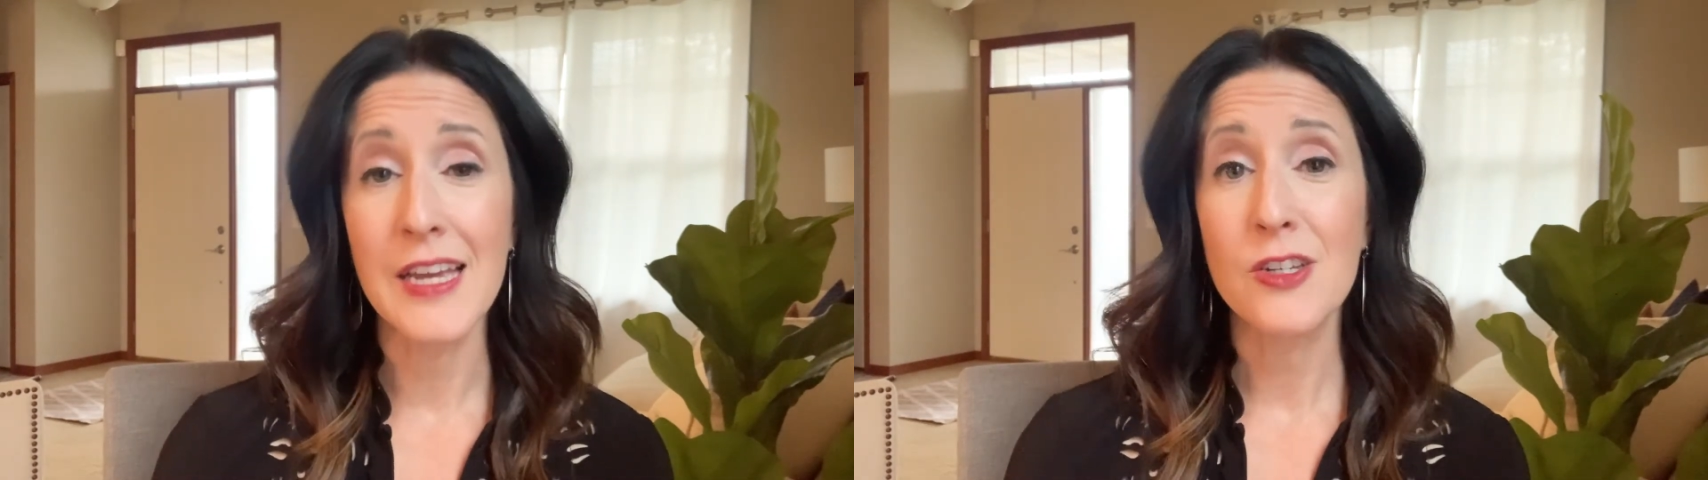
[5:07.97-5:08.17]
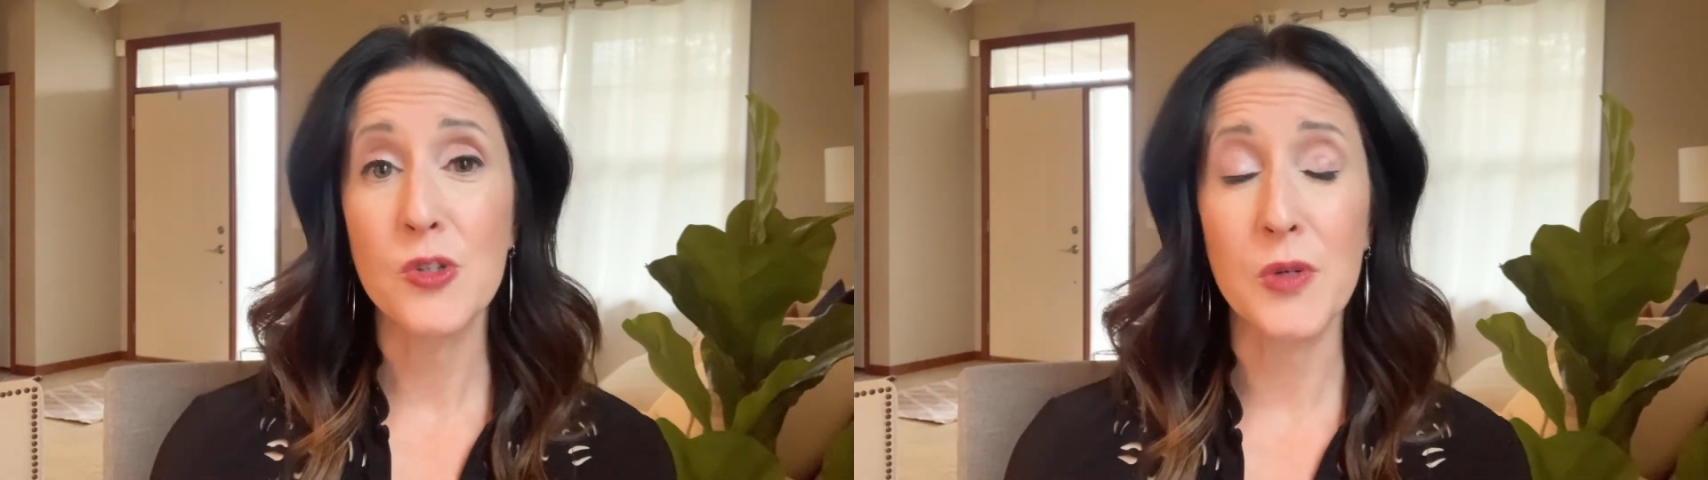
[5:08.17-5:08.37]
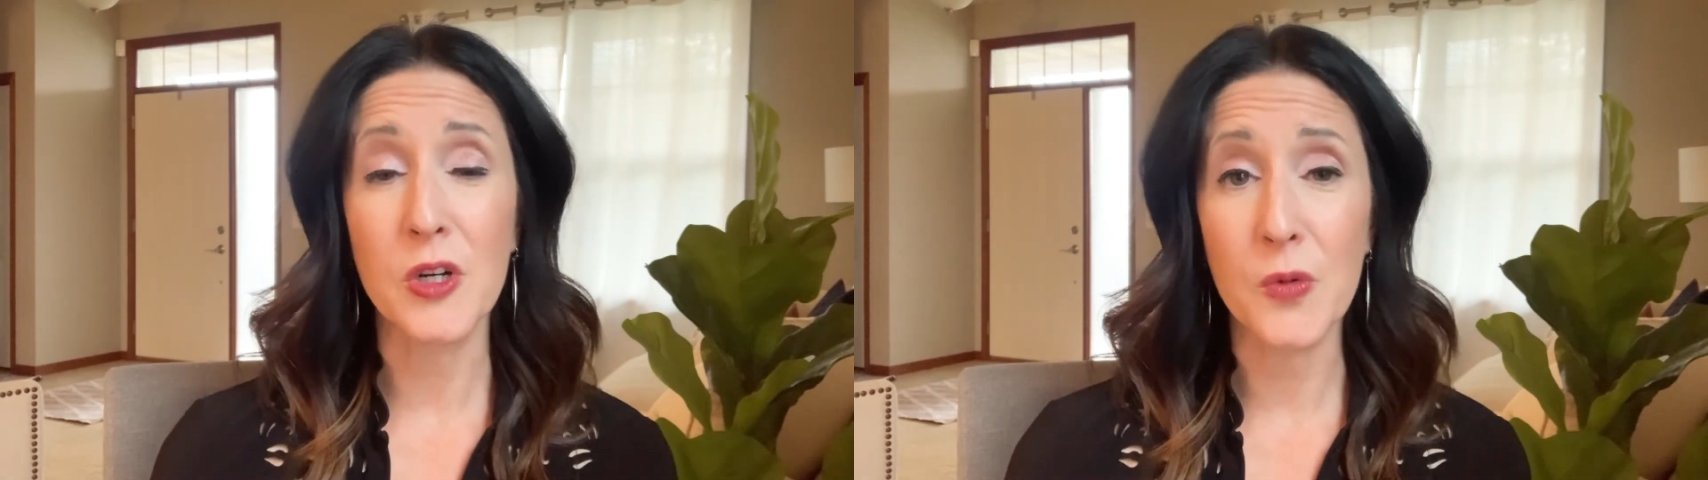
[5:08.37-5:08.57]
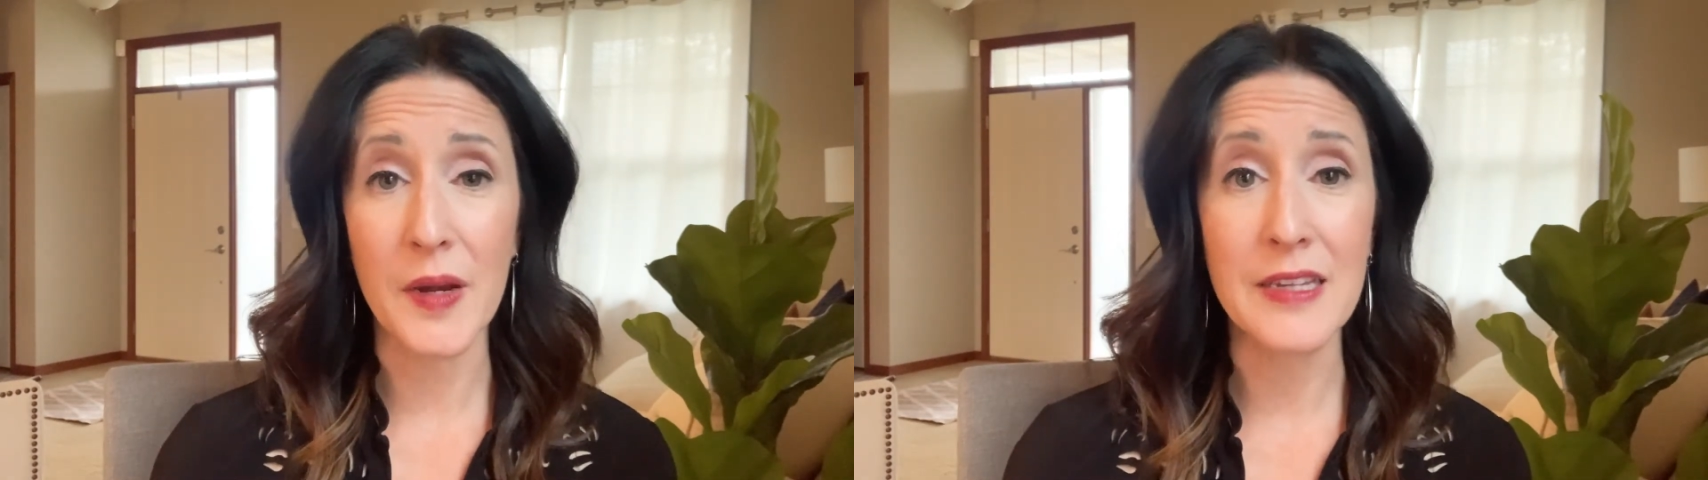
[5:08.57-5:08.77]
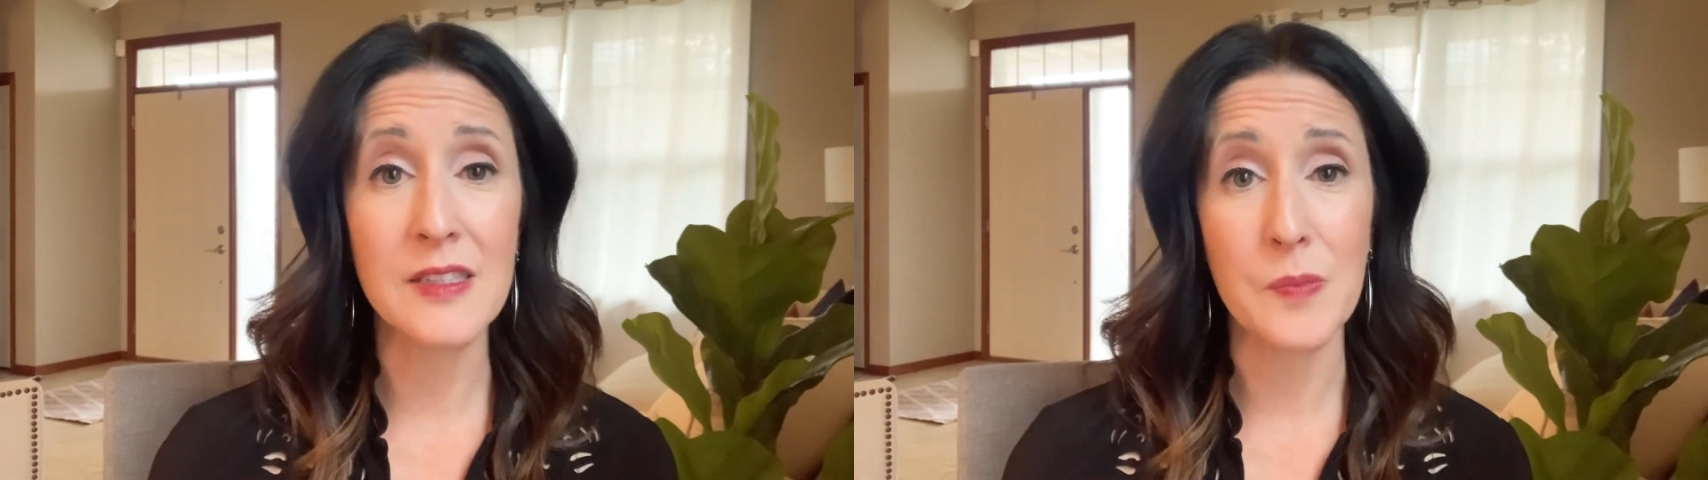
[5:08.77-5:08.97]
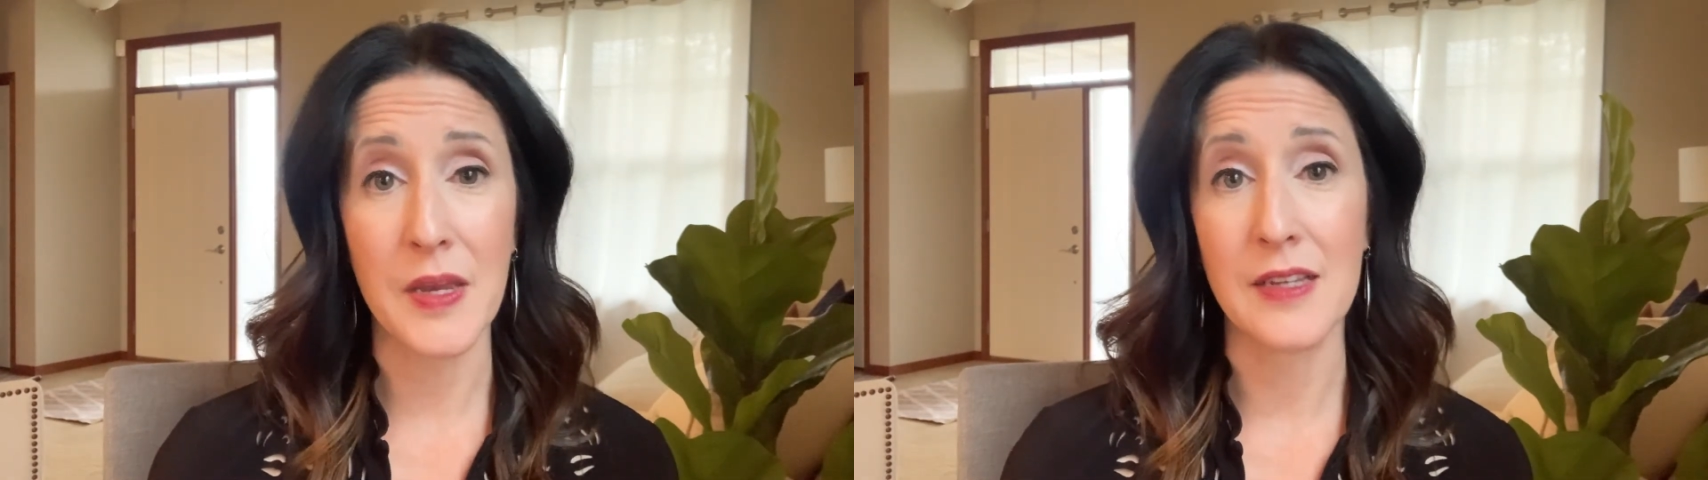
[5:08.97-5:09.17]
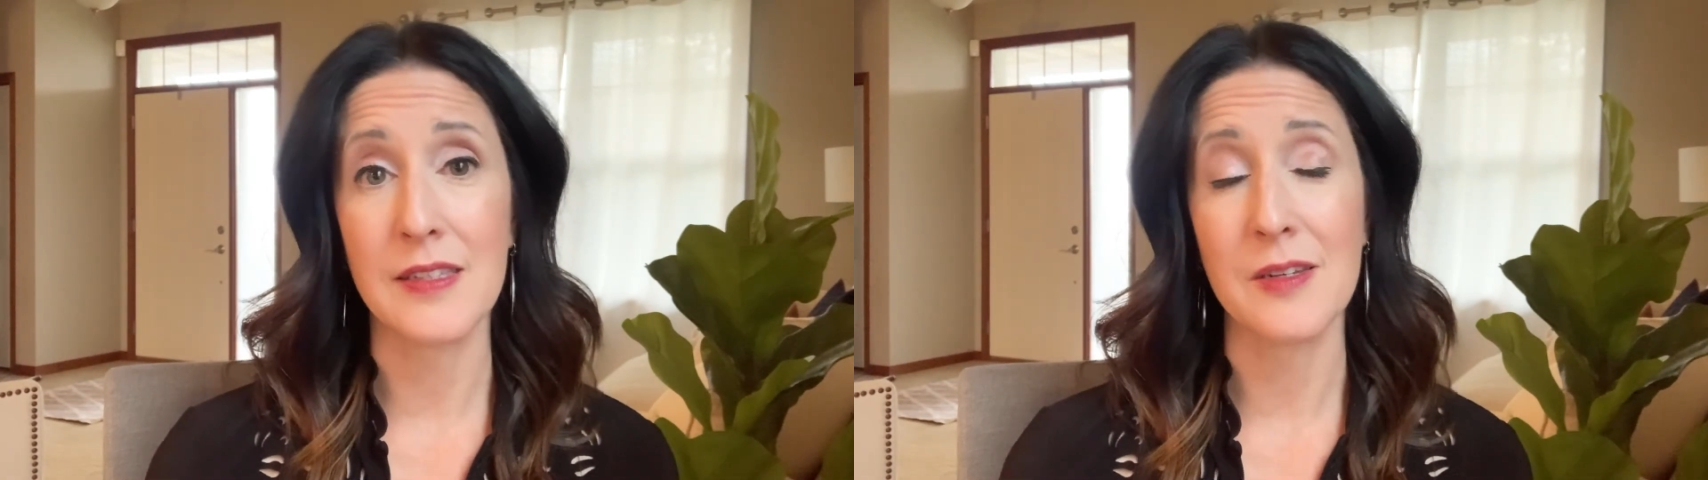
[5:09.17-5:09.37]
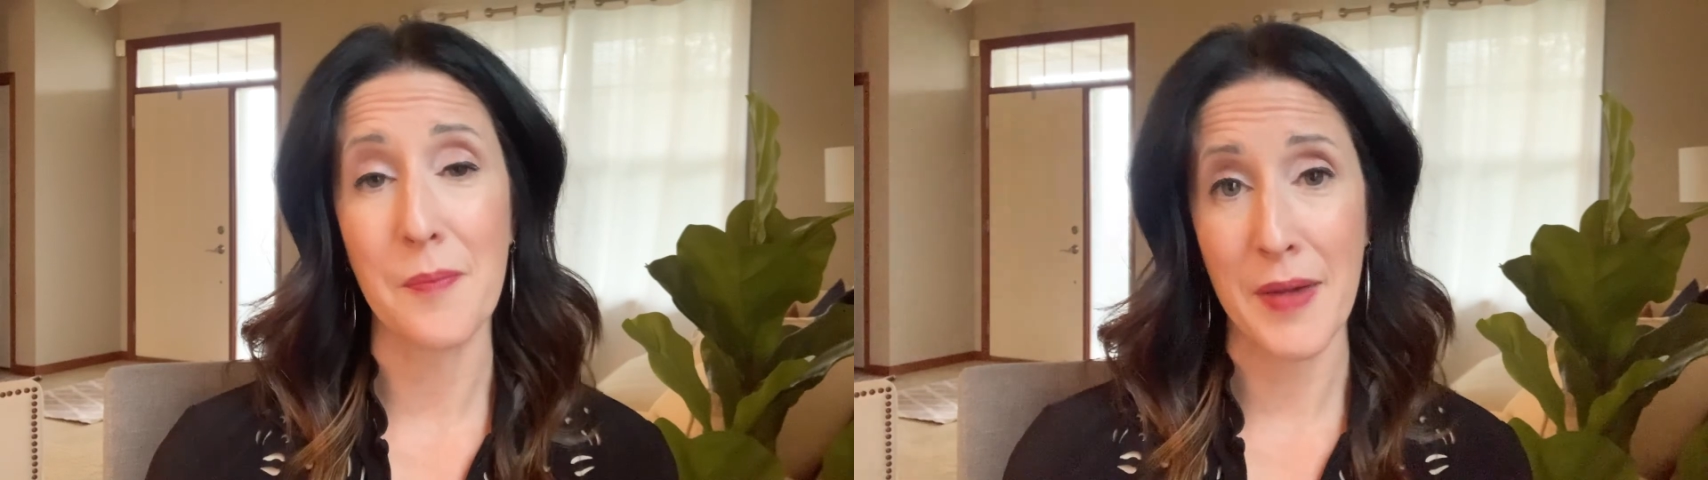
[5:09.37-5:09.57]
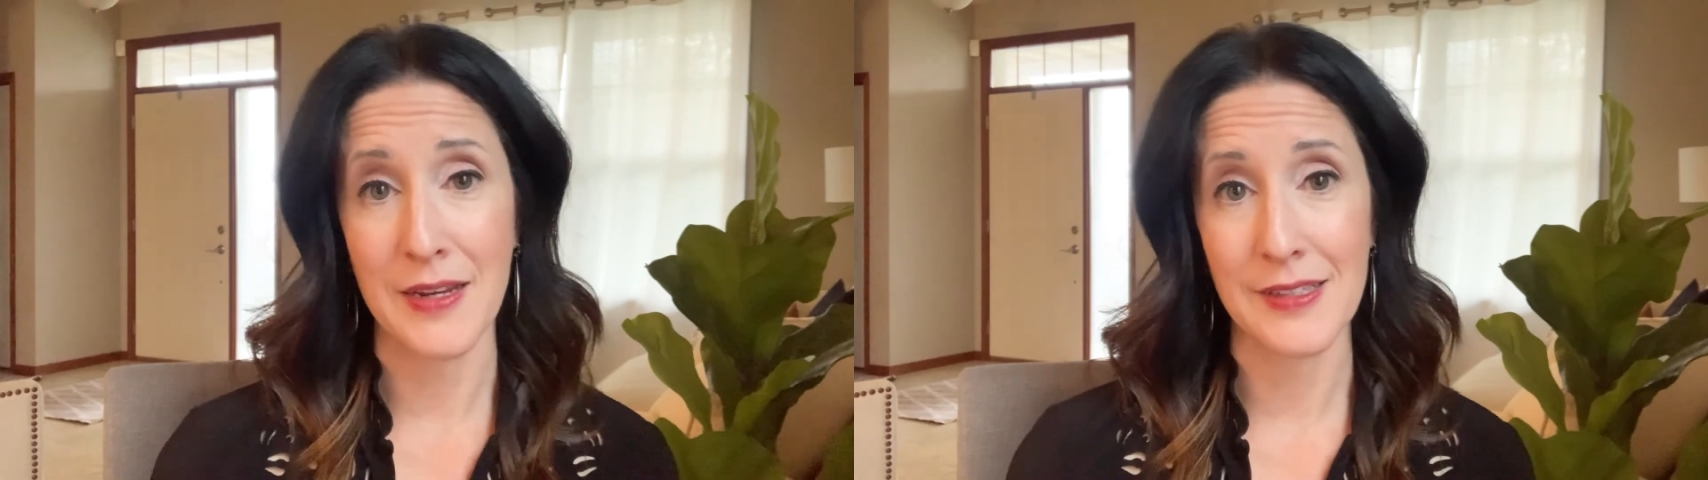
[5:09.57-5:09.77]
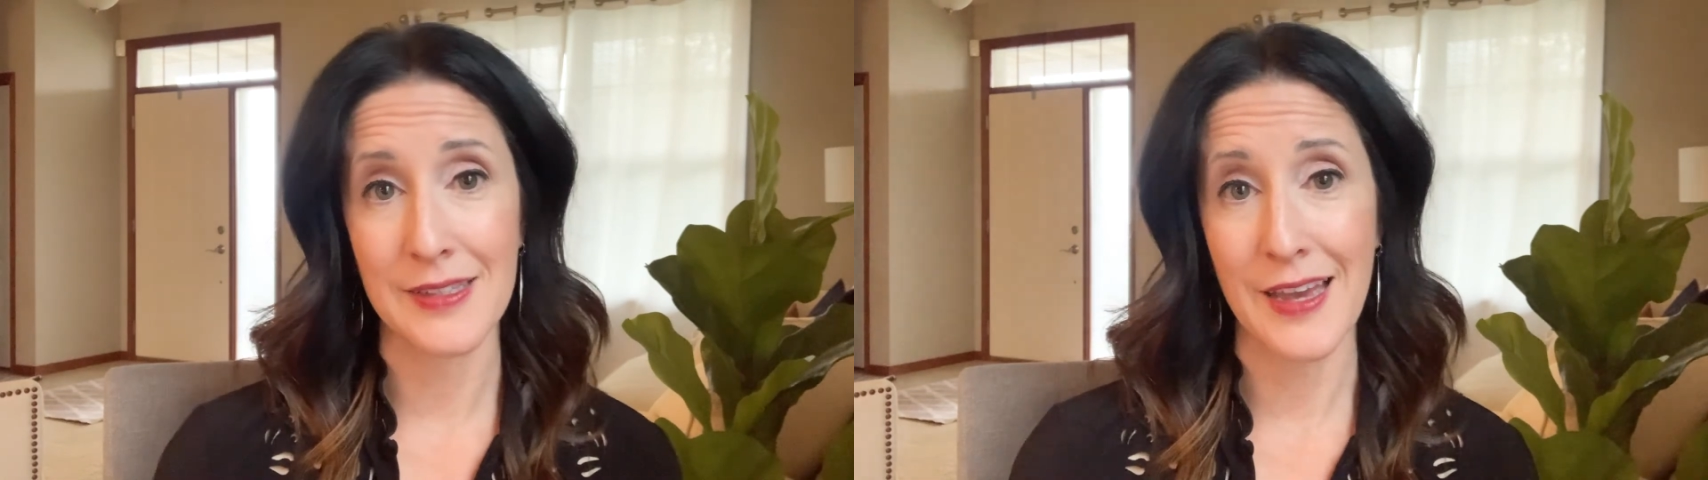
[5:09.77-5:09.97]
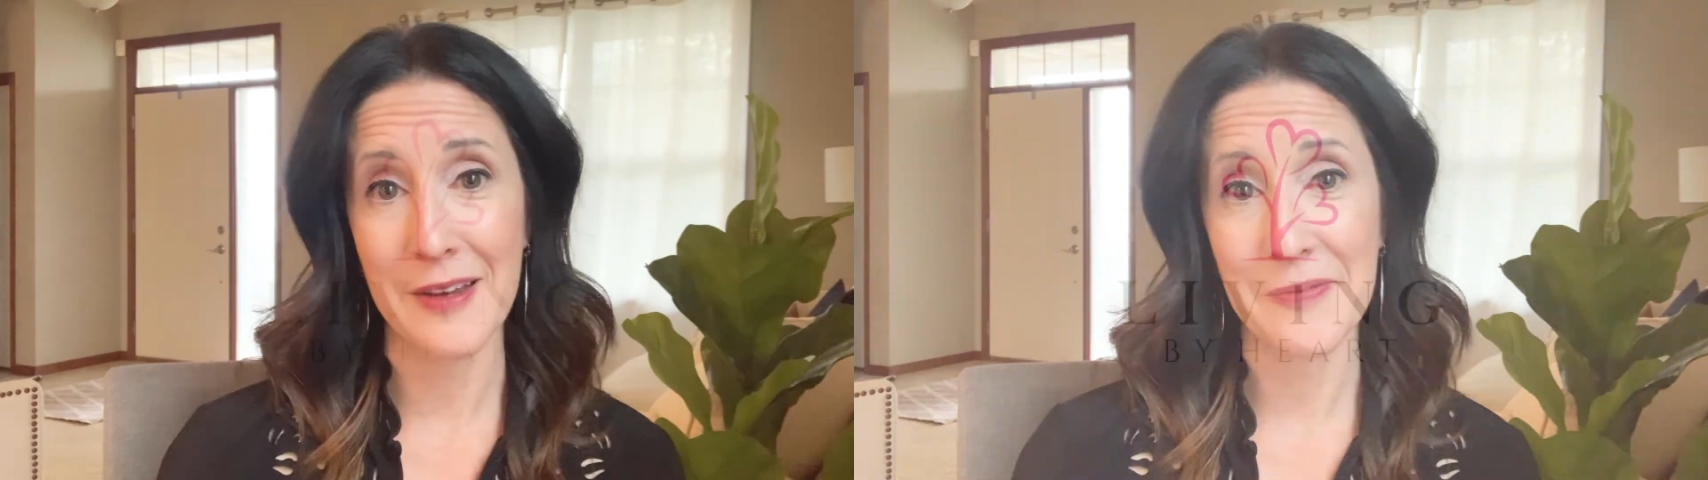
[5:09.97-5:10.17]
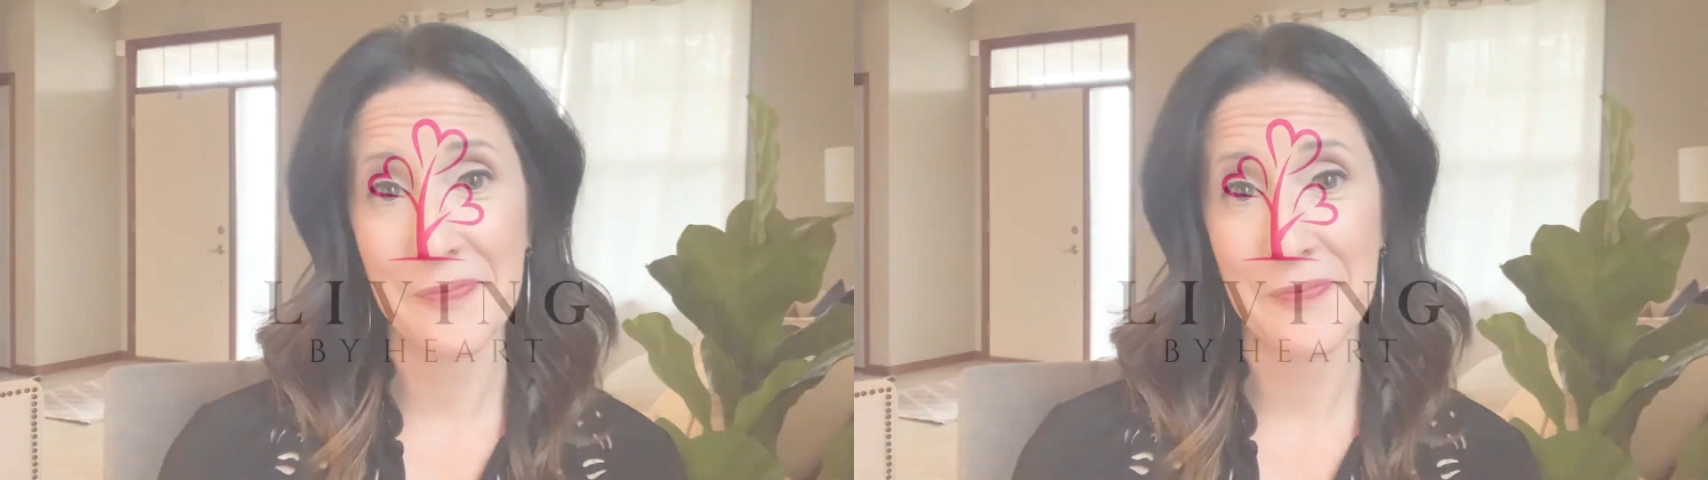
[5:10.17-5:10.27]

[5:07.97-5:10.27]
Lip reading: to a grace-based mindset.